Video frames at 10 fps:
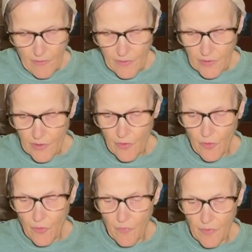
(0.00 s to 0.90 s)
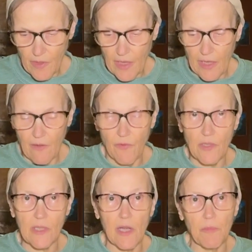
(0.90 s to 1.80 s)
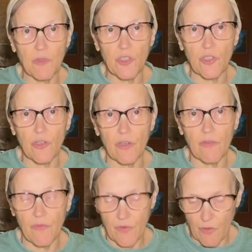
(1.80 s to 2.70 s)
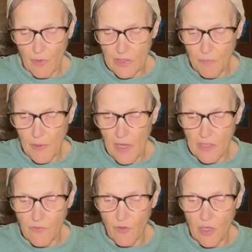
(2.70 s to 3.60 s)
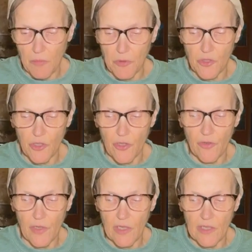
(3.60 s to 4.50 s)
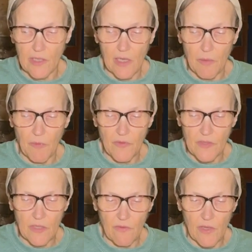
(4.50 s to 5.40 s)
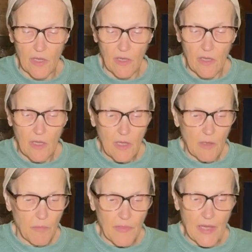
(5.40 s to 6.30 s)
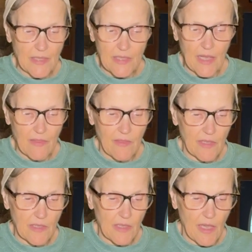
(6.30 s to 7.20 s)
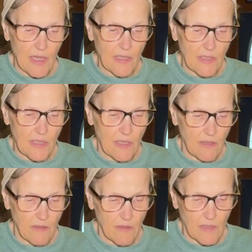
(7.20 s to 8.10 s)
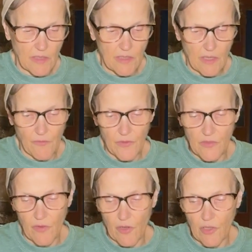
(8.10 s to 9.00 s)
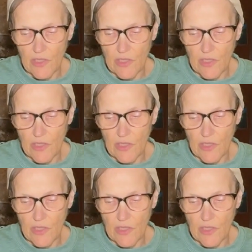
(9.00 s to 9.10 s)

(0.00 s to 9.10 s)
So like if it's a cup of sugar, if your recipe asks for a cup of sugar, then it's a cup of stevia. But that's not in this case. This stuff is very